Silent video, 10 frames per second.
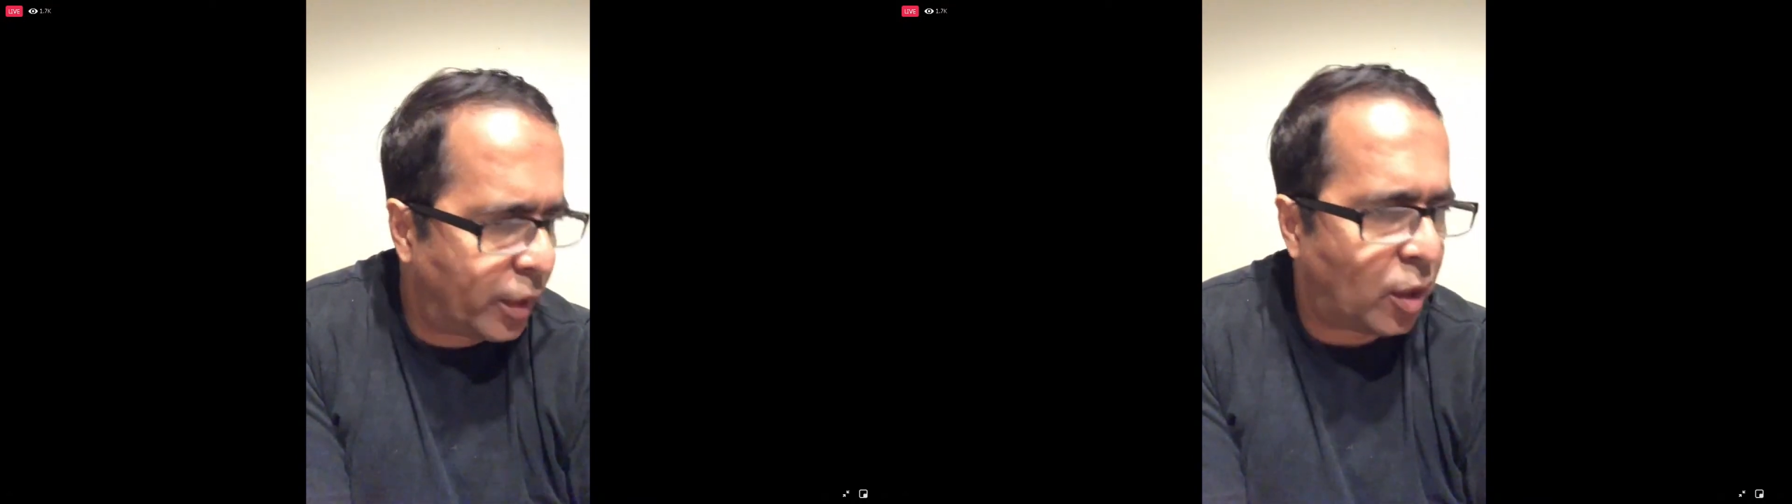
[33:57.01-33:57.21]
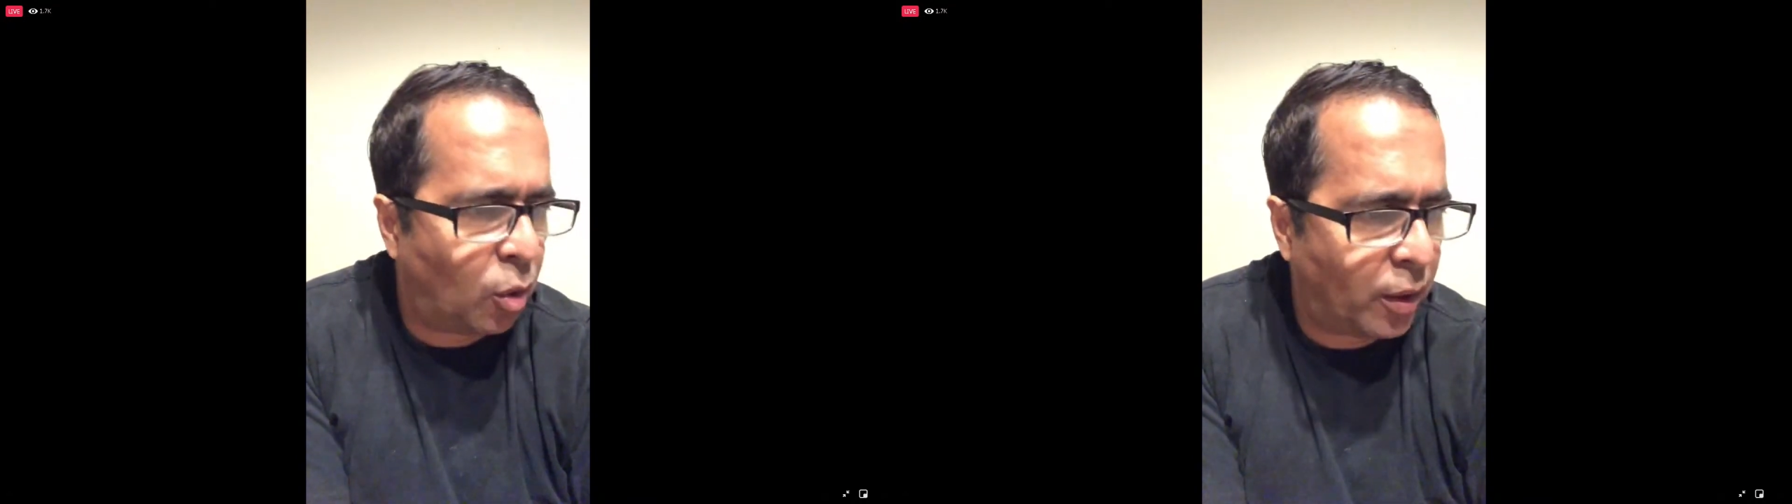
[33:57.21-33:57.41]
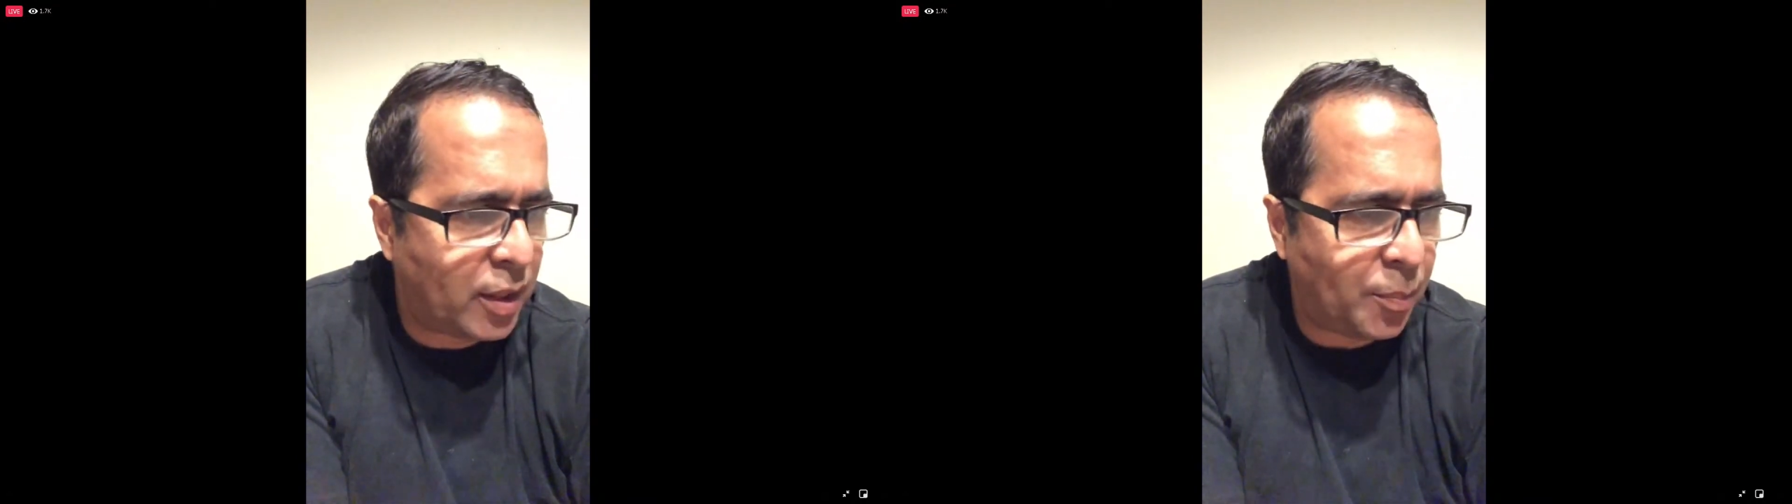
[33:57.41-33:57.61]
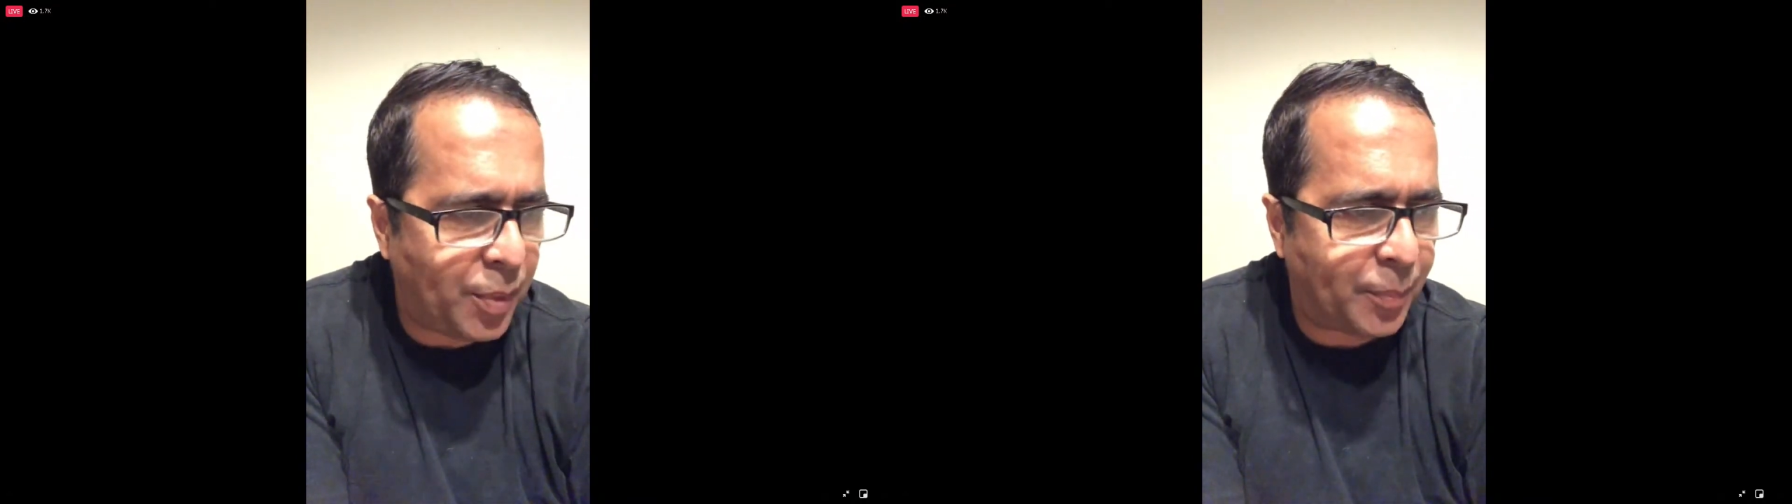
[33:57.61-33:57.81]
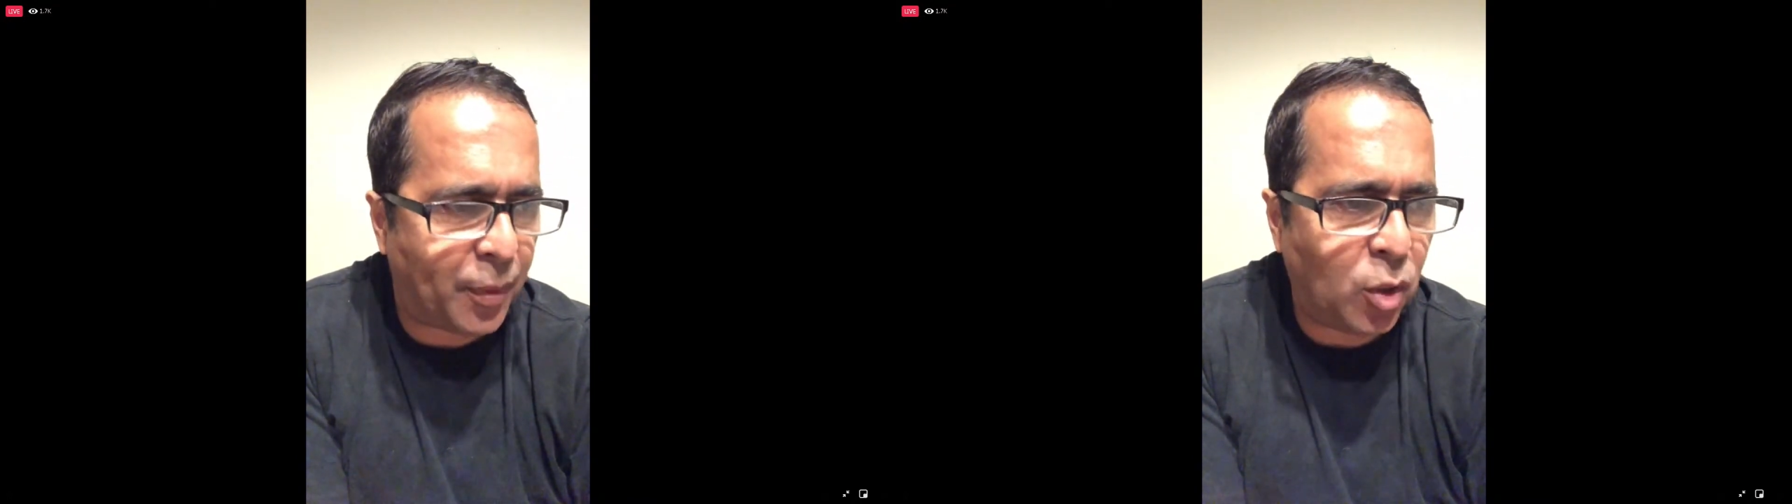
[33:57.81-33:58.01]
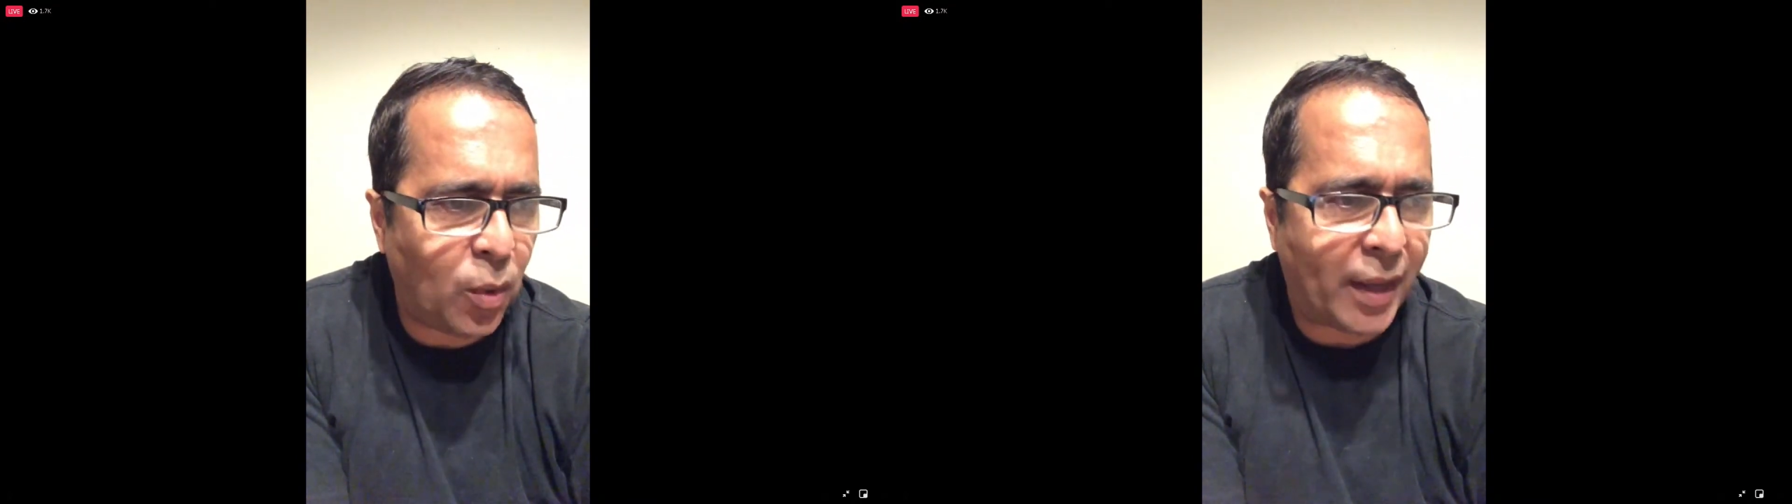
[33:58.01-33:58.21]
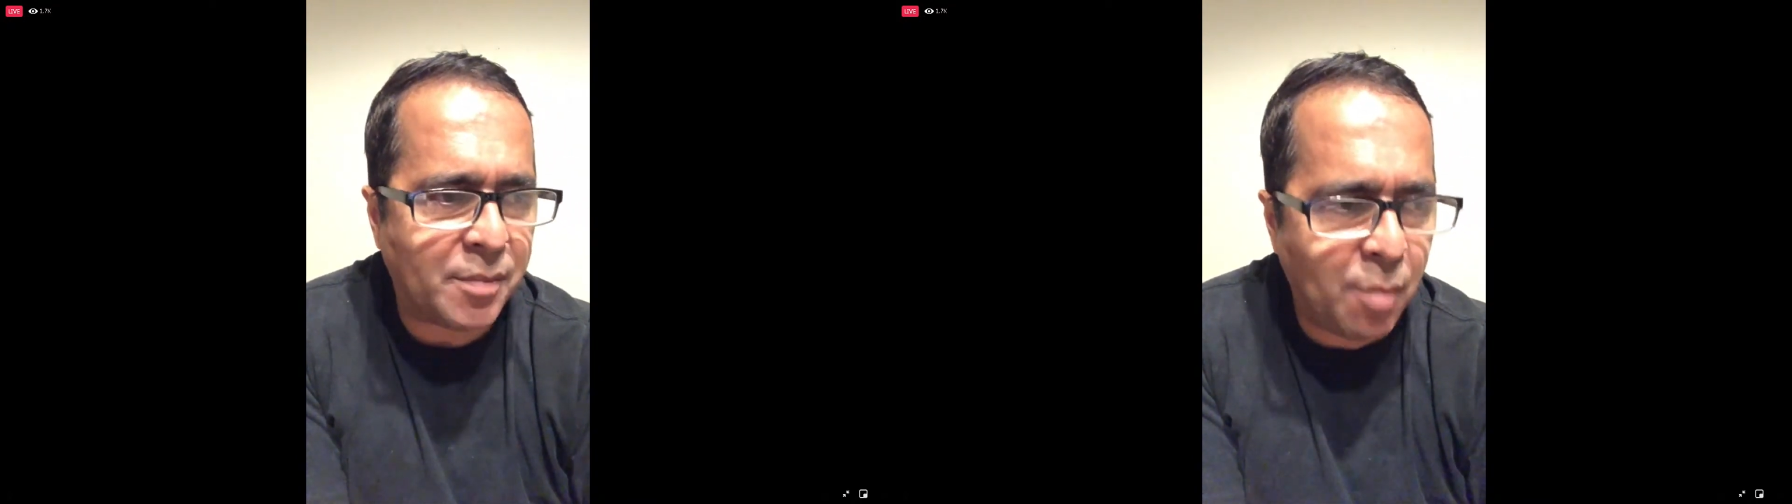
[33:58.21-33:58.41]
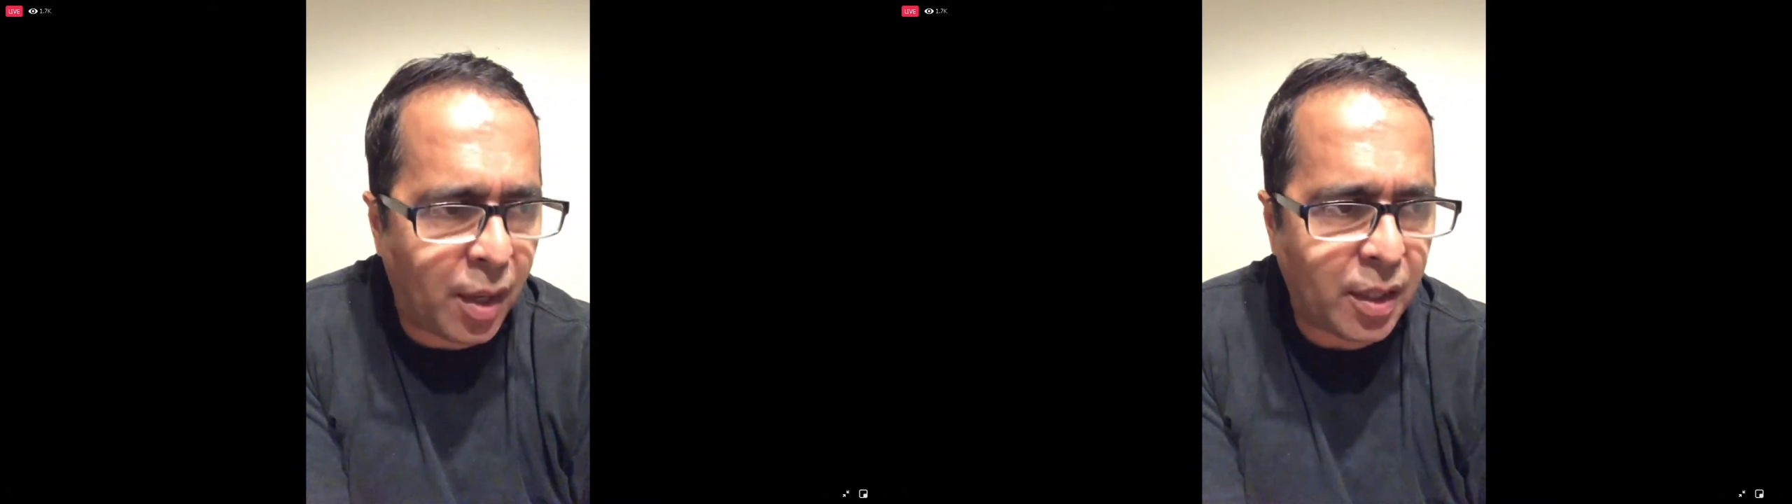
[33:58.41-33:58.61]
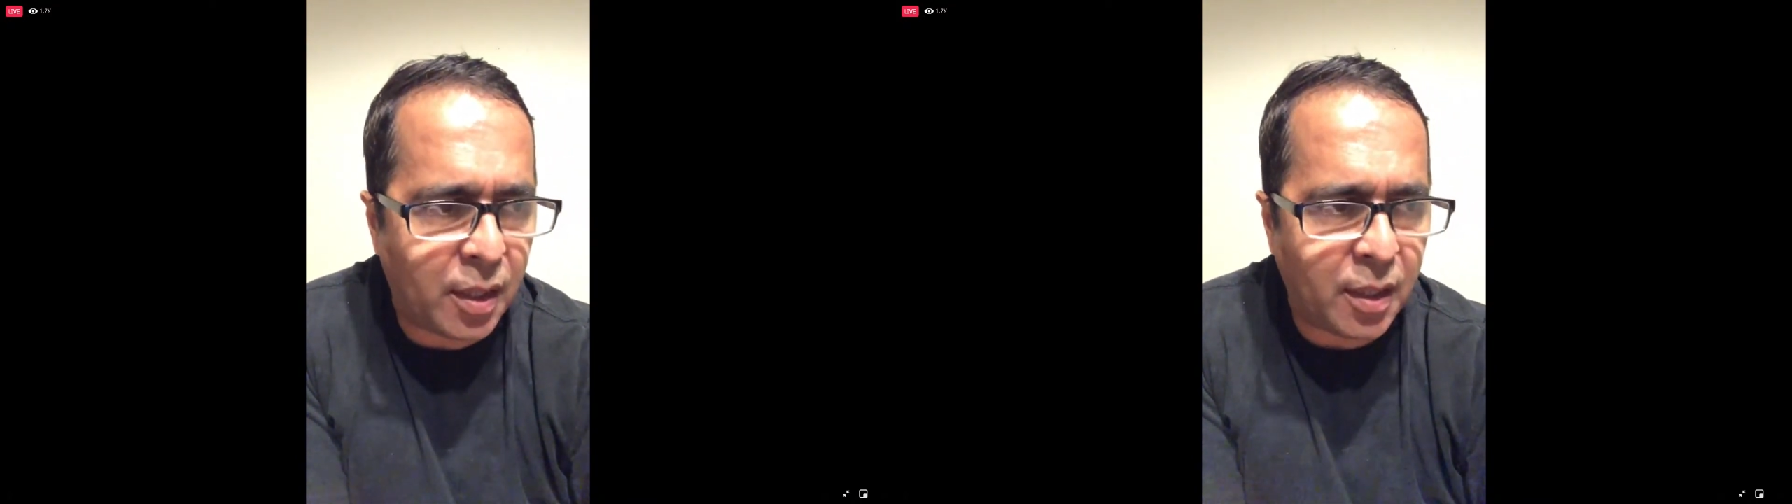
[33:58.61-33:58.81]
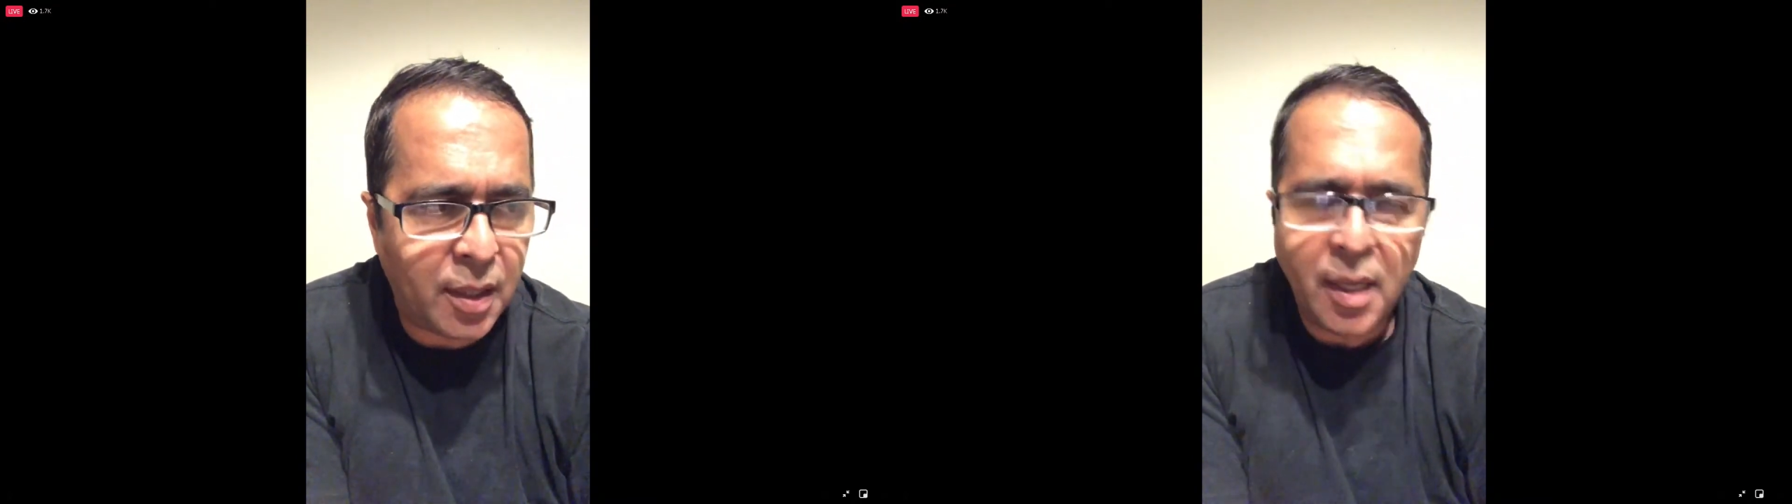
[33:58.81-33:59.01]
were the only people who had
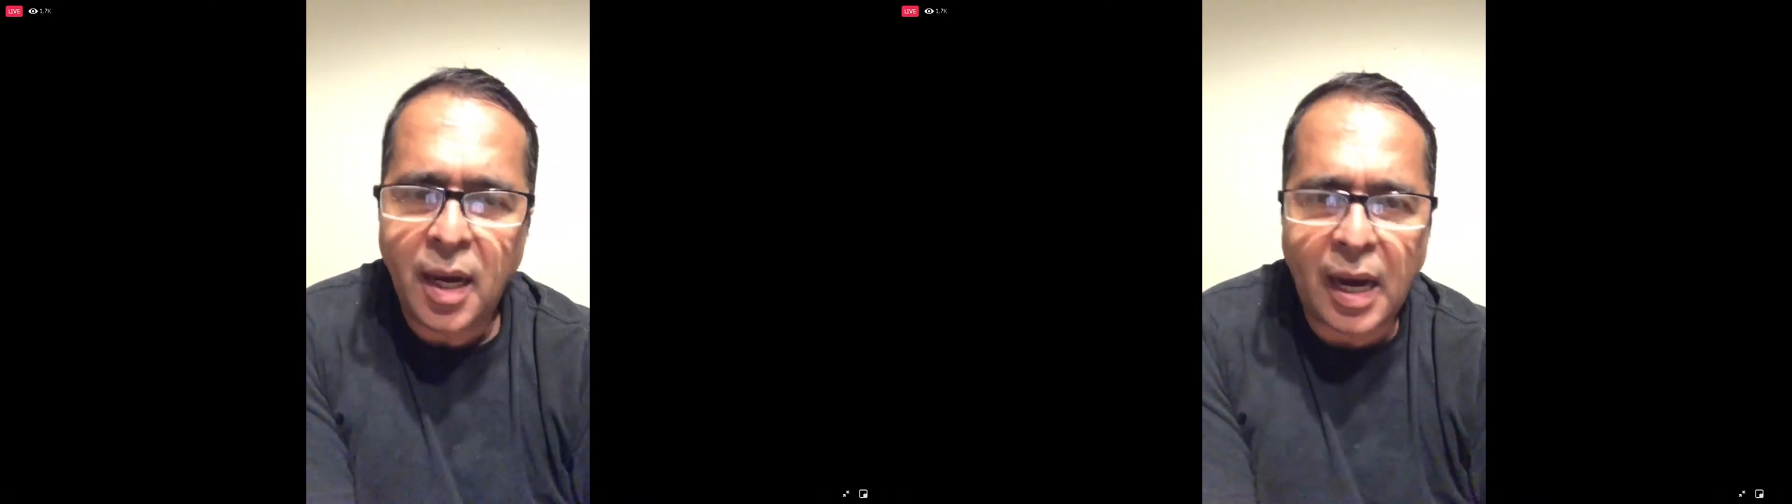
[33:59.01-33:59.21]
money